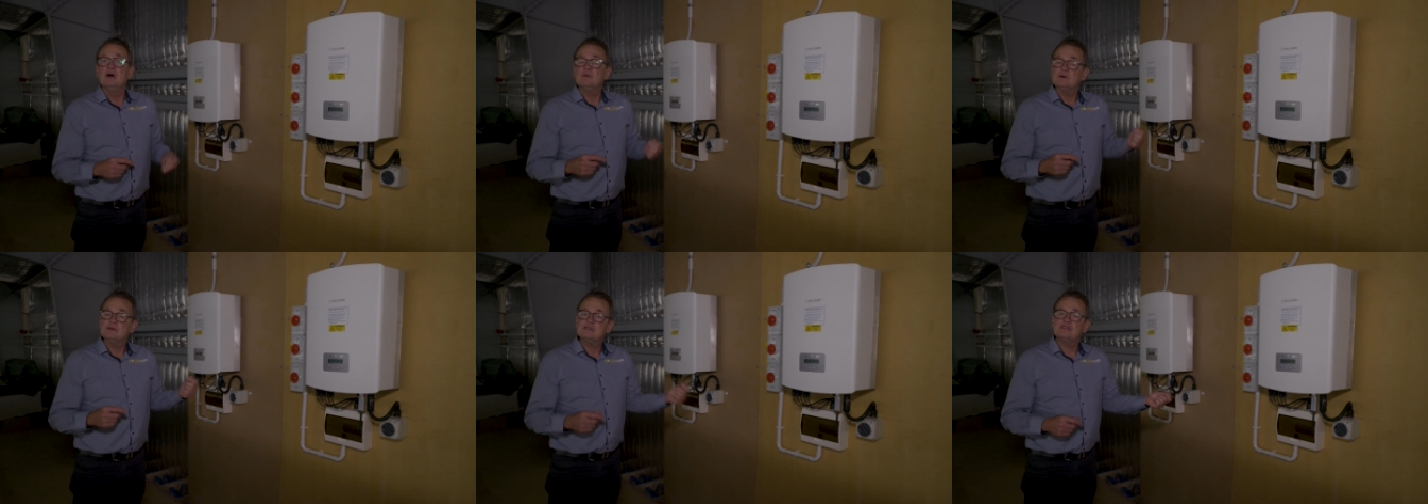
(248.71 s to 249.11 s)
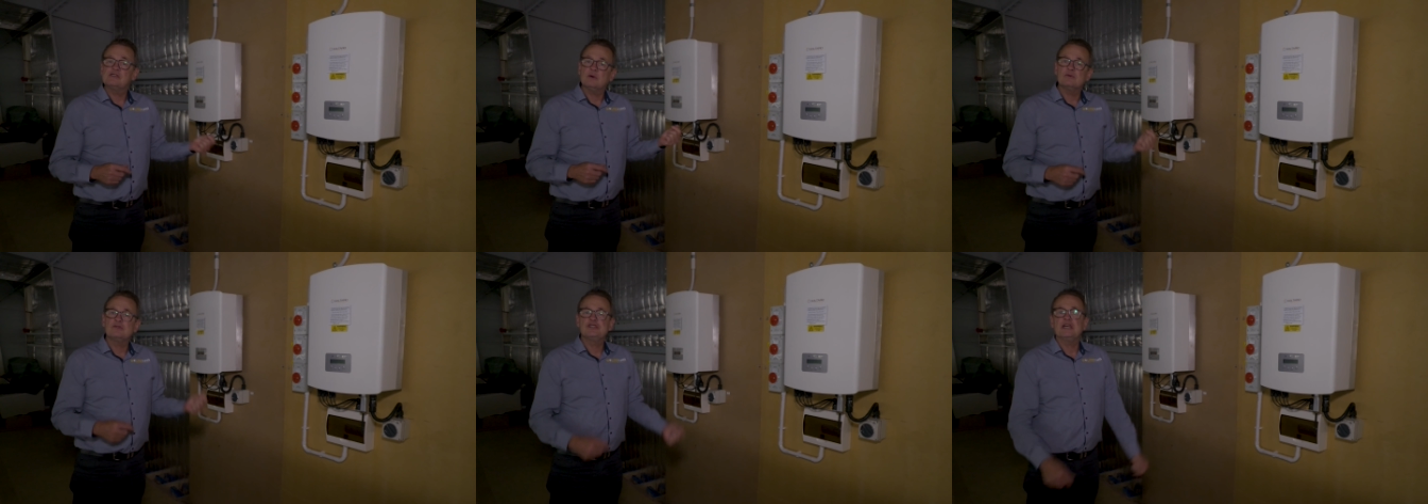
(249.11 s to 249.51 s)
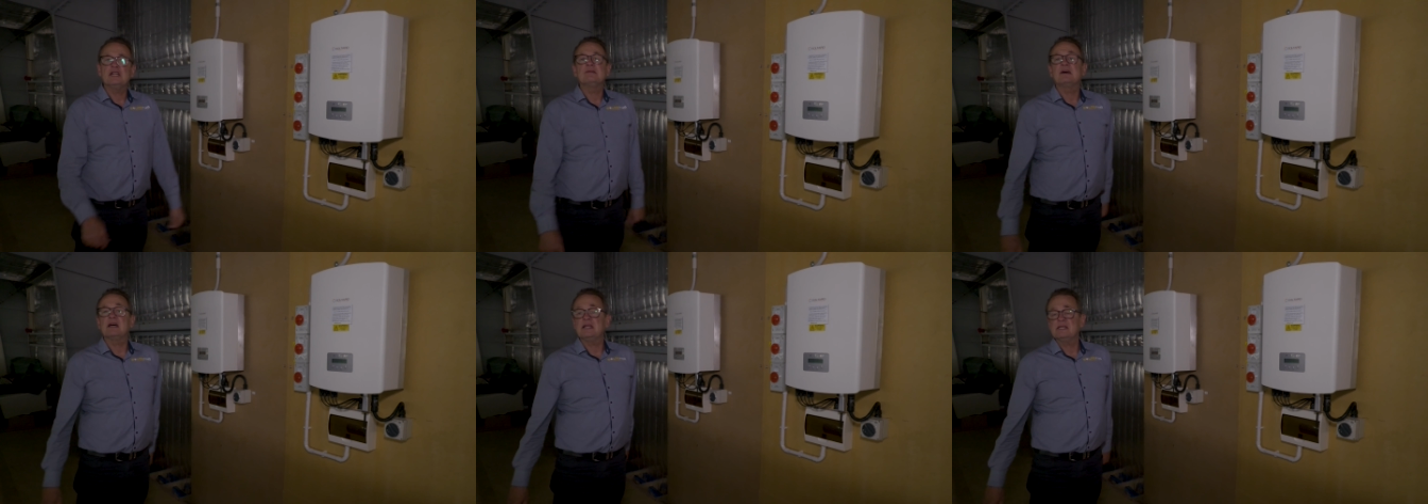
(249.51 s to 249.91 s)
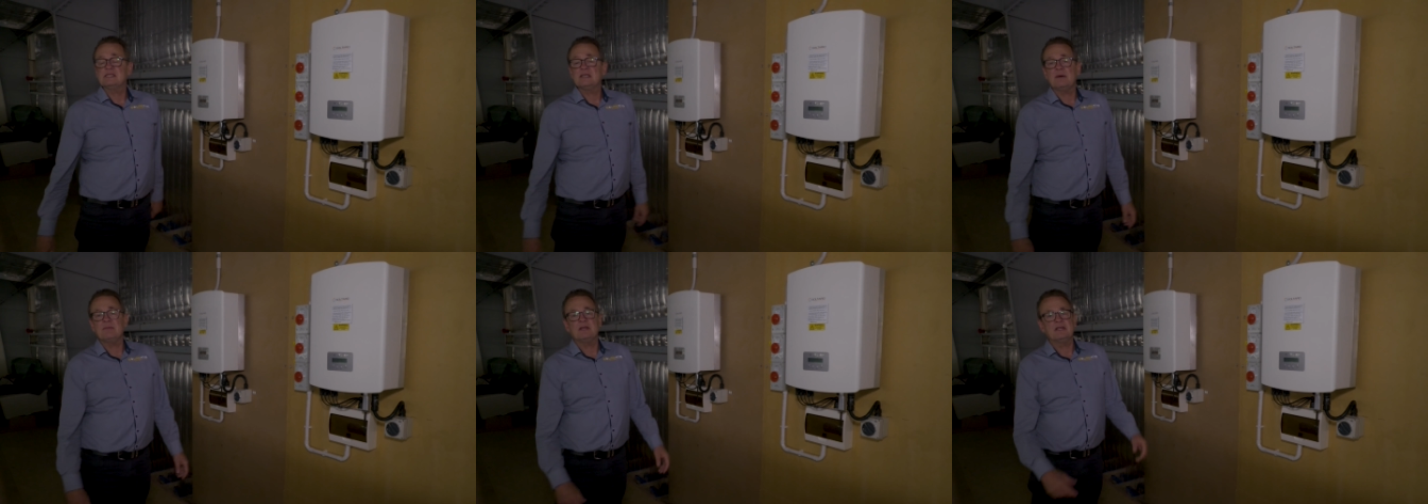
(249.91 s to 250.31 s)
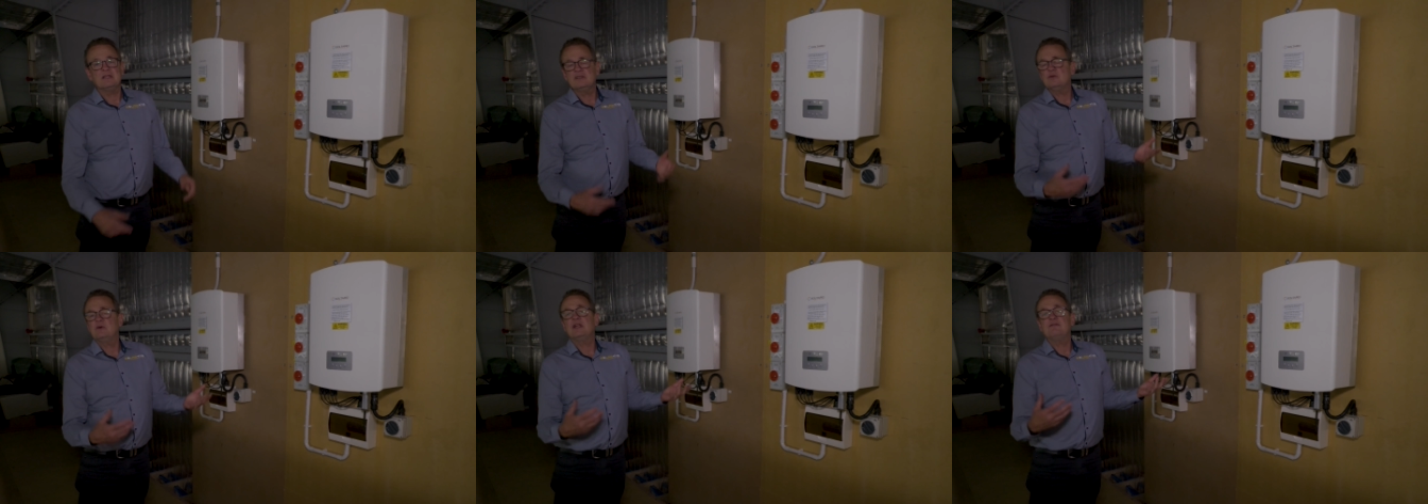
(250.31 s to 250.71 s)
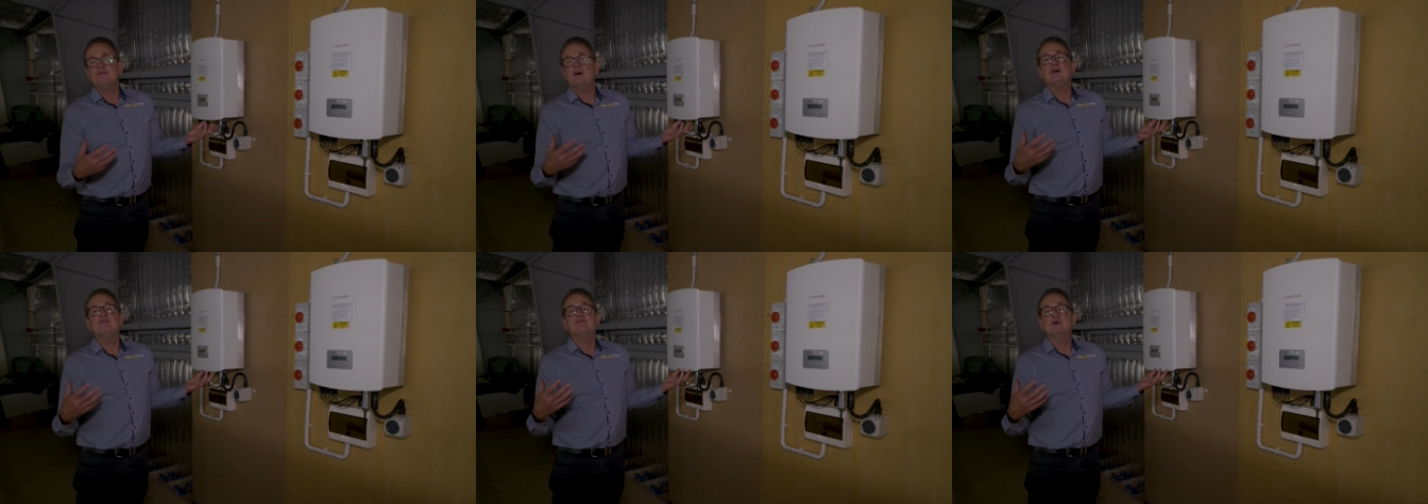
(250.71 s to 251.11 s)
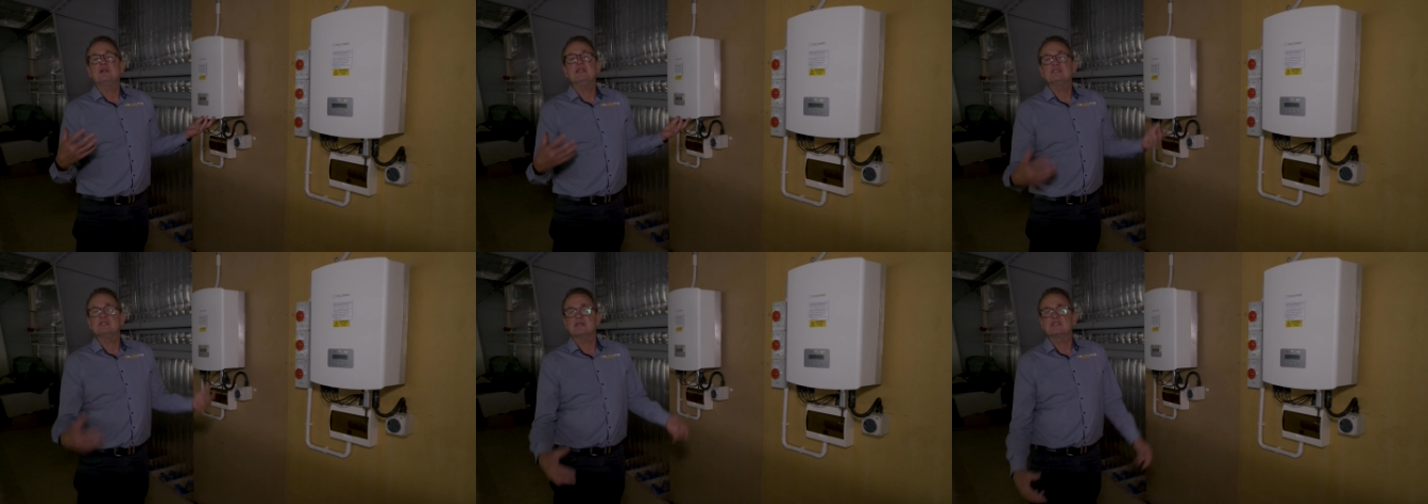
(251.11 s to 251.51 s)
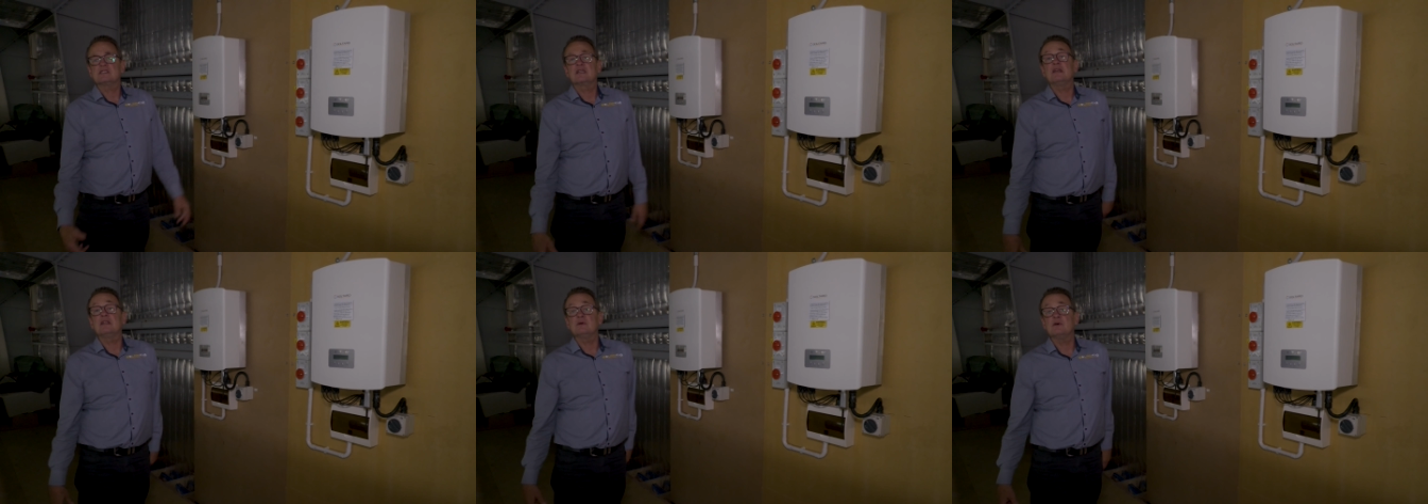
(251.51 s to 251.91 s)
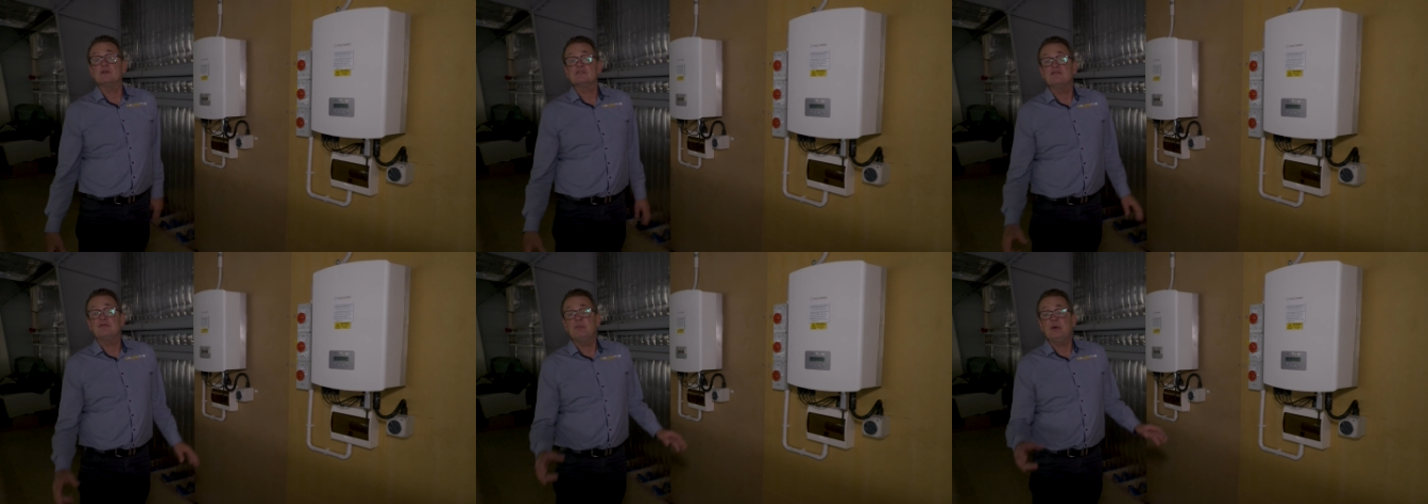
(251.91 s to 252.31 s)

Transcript: was still generating something in the twenty-five, twenty-six kilowatts of